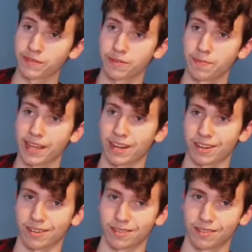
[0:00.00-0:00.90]
from there,
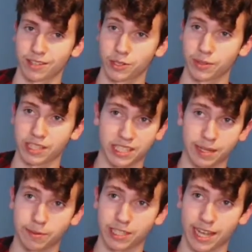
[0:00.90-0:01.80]
doing the same
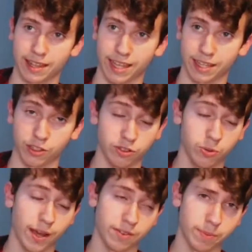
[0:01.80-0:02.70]
exact thing. You do
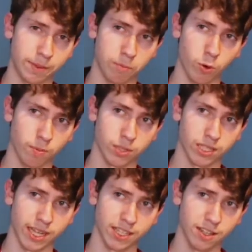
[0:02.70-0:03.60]
have to be more
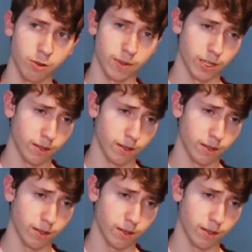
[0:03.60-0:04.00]
precise though, but